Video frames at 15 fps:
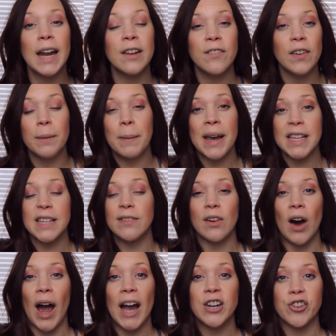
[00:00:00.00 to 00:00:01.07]
It, it makes you
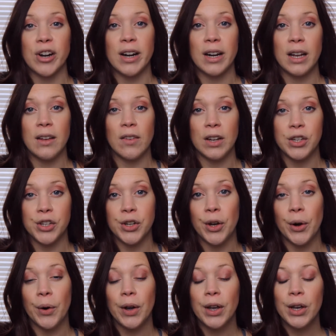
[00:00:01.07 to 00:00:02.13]
feel hydrated even
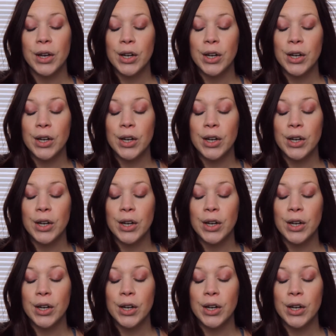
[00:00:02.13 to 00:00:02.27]
too.